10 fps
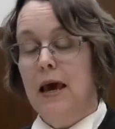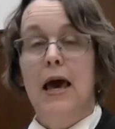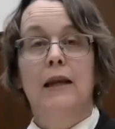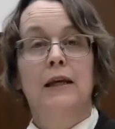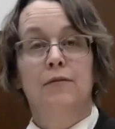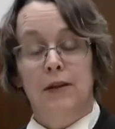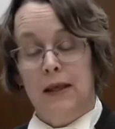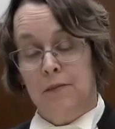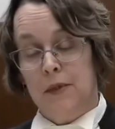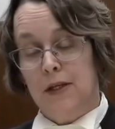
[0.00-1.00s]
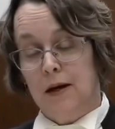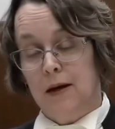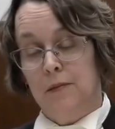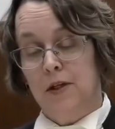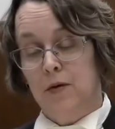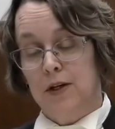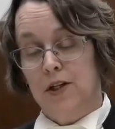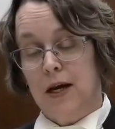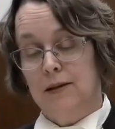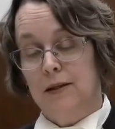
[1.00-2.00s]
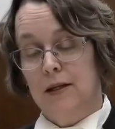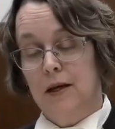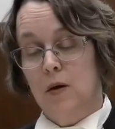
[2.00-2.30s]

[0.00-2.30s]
and giving them time to adjust